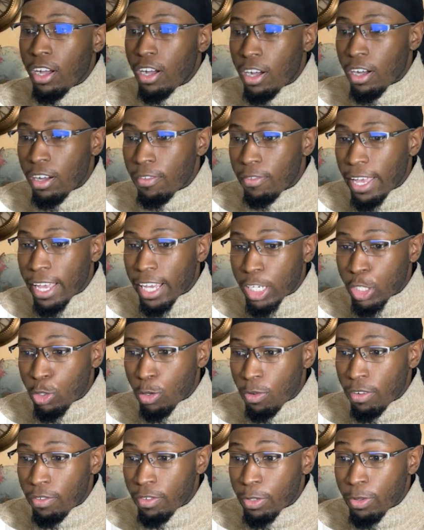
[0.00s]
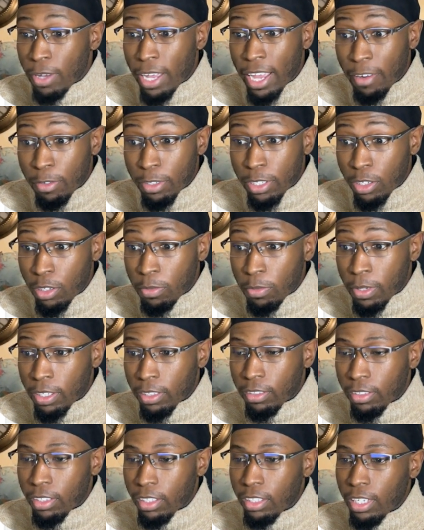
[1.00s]
of extra revenue every single
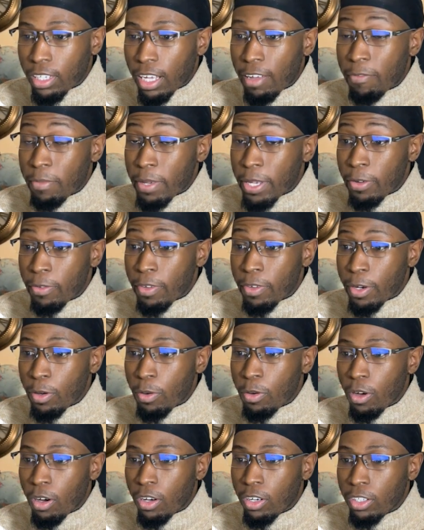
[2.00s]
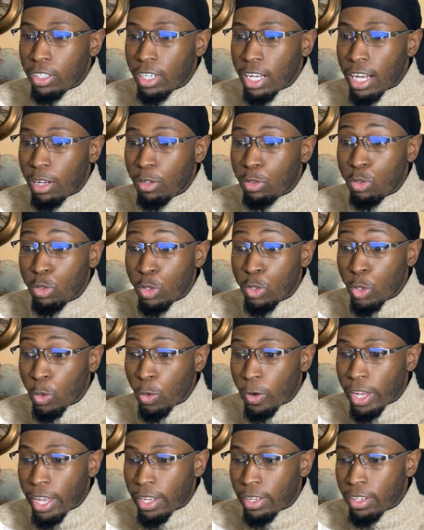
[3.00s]
month, I've made a video on how to
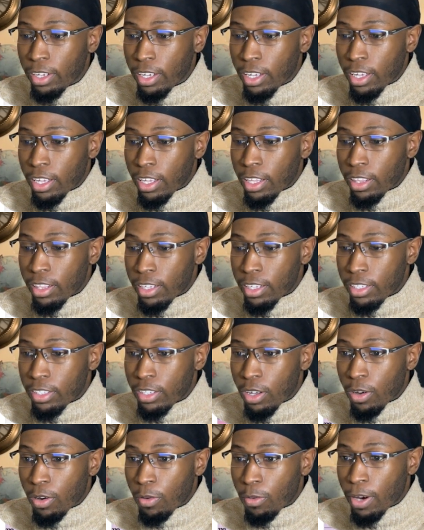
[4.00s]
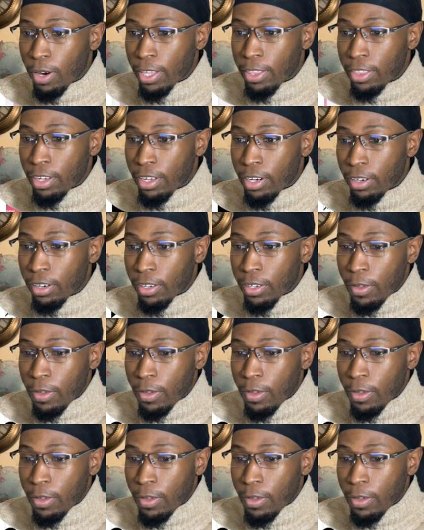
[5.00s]
create this right there.